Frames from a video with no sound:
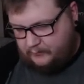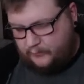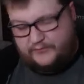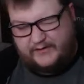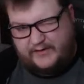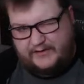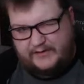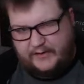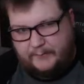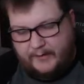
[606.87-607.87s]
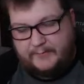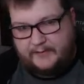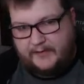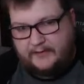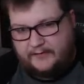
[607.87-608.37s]
We'll see. It might be
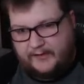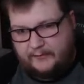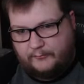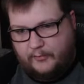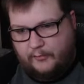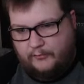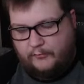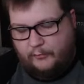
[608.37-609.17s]
later down the road,